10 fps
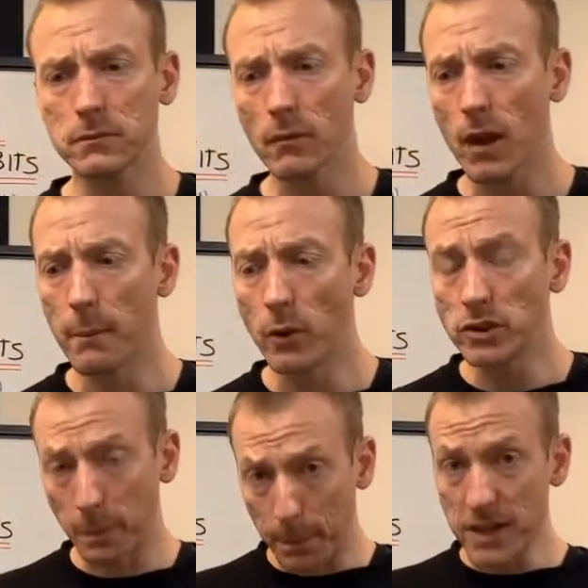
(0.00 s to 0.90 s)

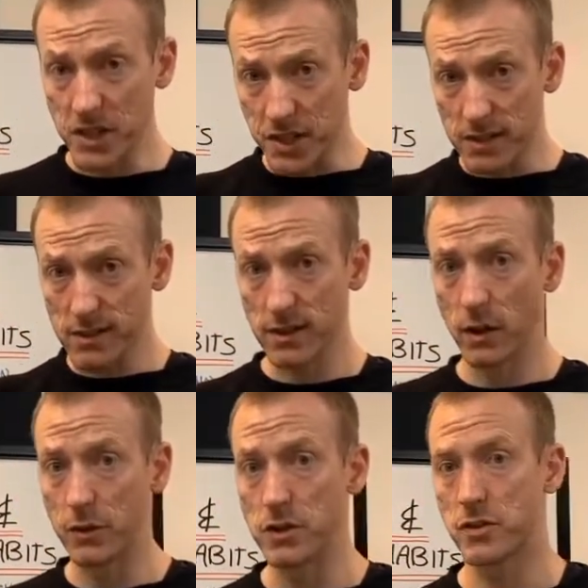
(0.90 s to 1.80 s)
most binges
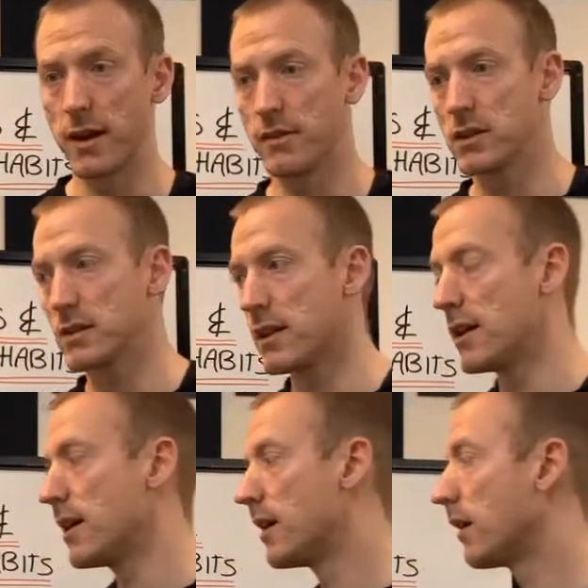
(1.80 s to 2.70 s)
on those cravings
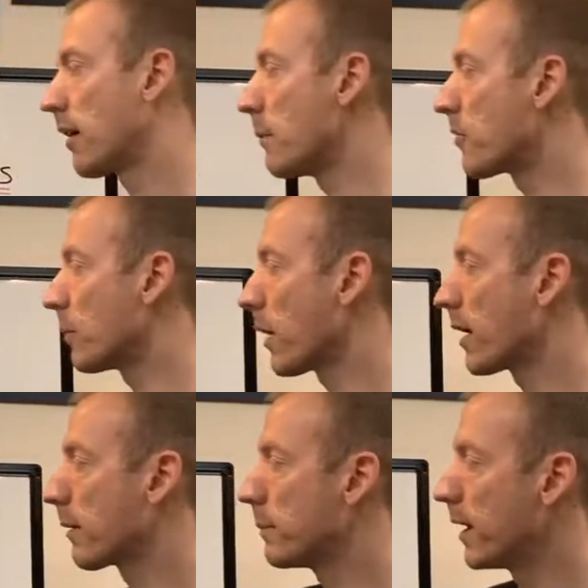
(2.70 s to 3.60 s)
come from
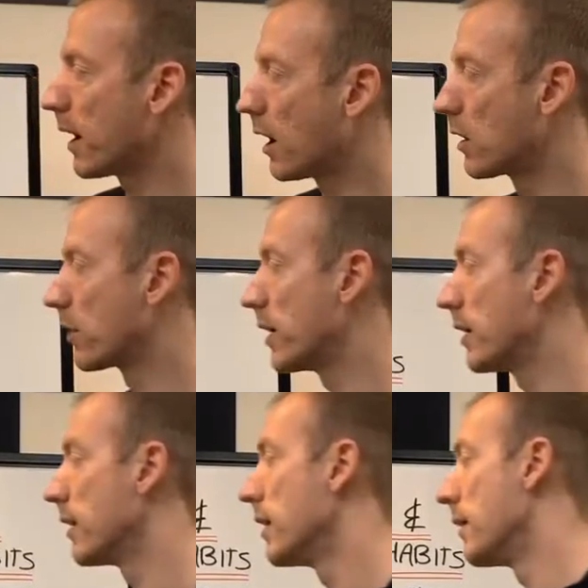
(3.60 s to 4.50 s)
like being
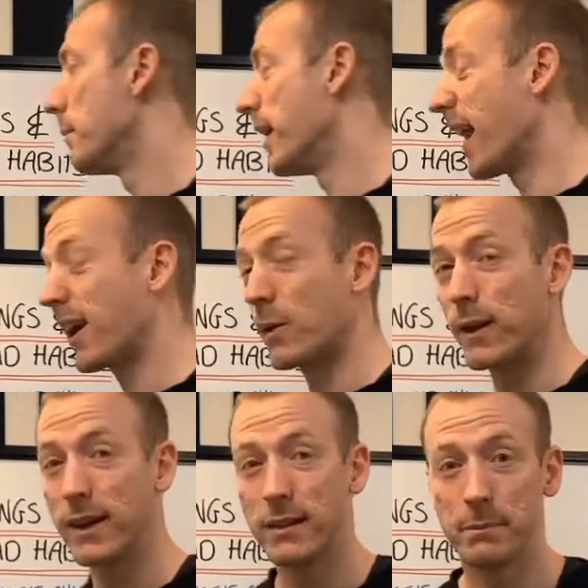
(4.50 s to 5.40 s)
hungry, being
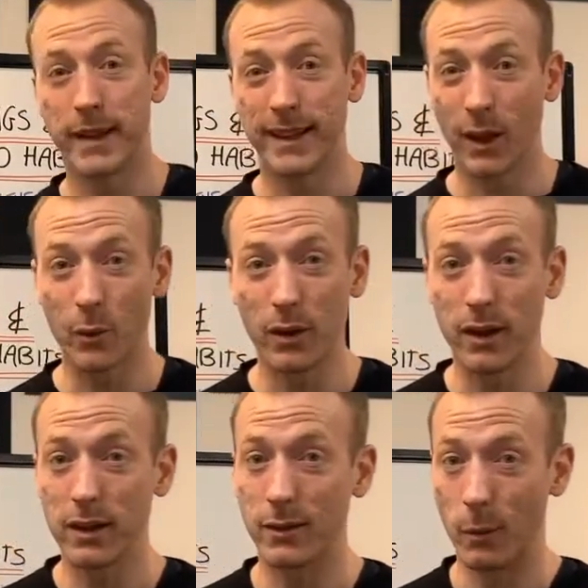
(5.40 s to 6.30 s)
angry, being
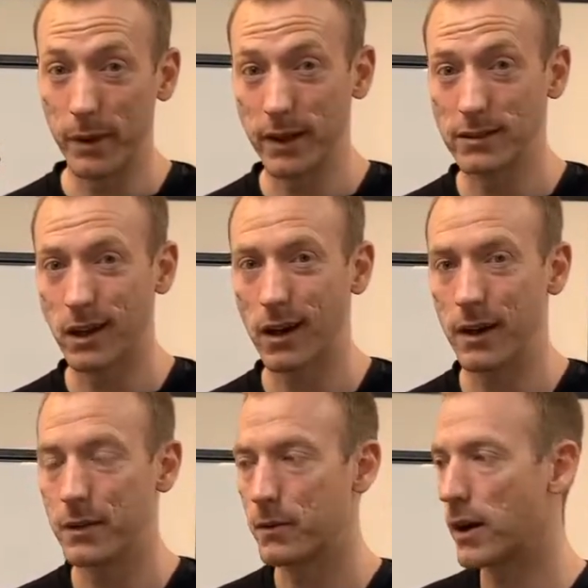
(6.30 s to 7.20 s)
lonely, or being
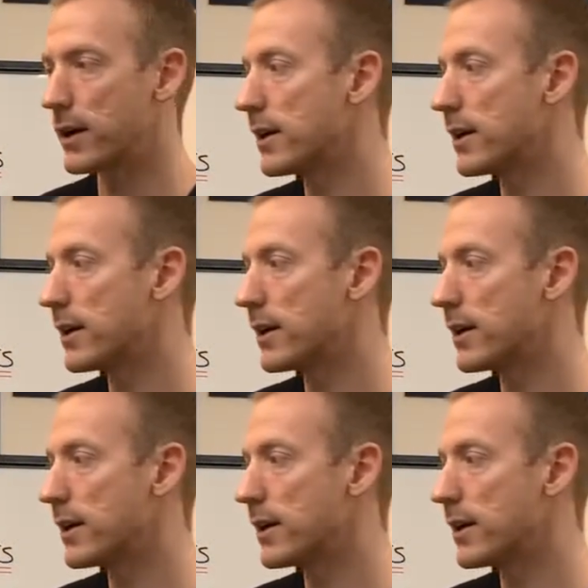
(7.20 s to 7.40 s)
tired, right?